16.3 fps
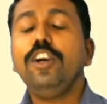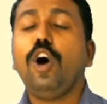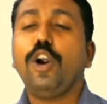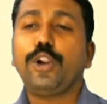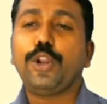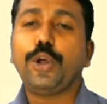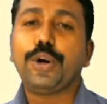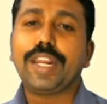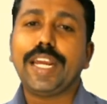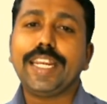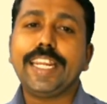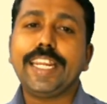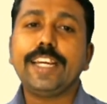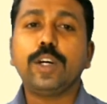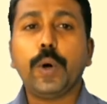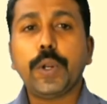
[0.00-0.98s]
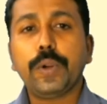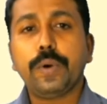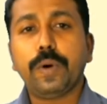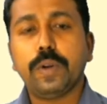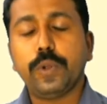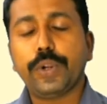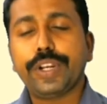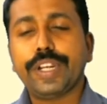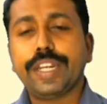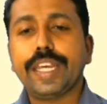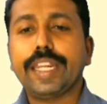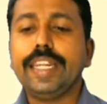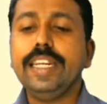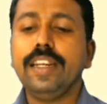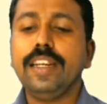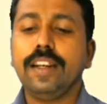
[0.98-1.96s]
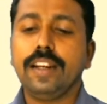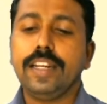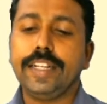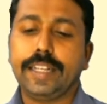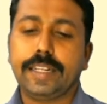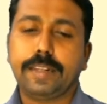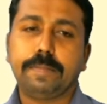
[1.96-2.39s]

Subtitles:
autocratic or authoritarian leader.